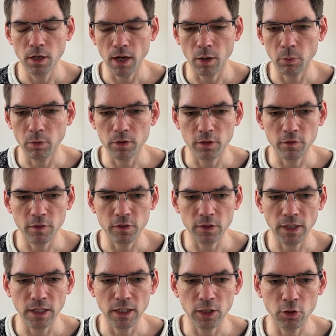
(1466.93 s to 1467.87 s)
I wonder if it's
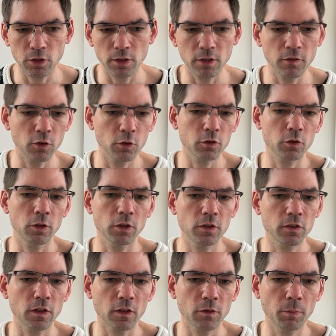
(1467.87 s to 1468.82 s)
any good, even though it's only
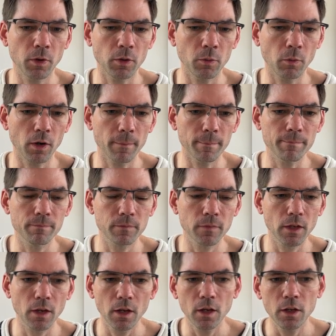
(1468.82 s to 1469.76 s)
6.1.
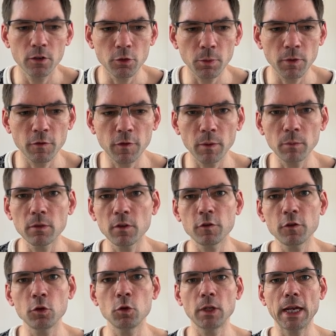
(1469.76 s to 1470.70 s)
So we found a
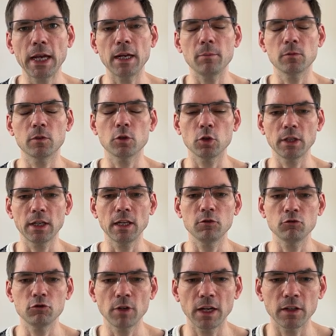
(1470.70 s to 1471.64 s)
few games that look
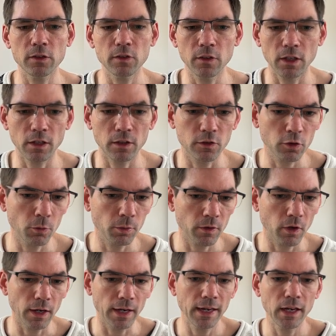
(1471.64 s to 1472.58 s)
interesting. So we've
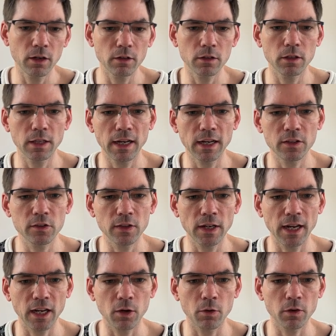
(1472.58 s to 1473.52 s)
got Hell and the Last
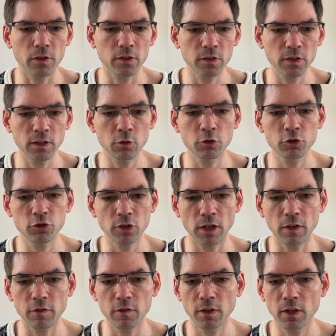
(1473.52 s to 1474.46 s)
Saga, we've got Casino
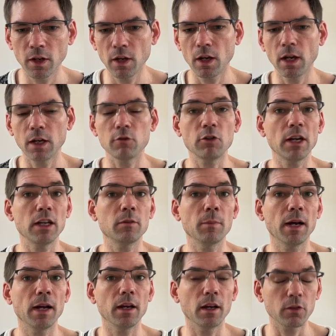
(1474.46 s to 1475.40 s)
Shift,
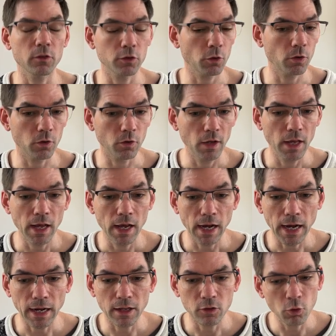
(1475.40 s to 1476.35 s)
Dreadmire. So
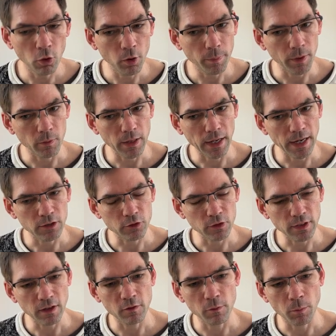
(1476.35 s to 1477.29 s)
I know about that, I
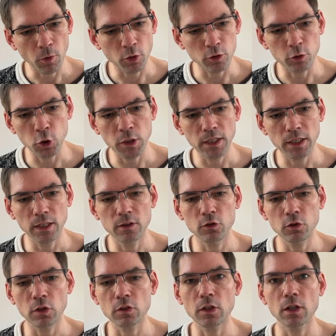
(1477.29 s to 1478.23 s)
just haven't bothered looking
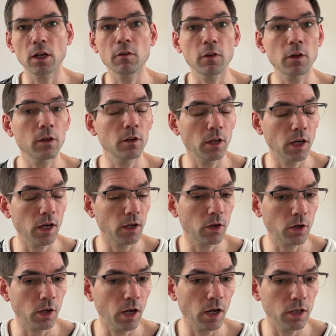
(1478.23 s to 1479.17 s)
into it. So I'm going to have
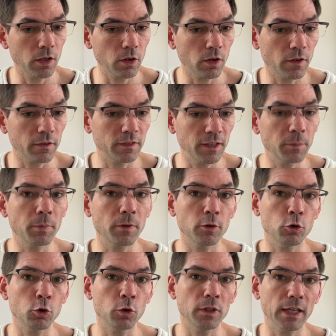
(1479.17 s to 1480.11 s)
another deeper
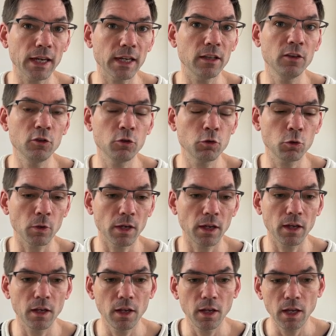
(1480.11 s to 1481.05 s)
look into it.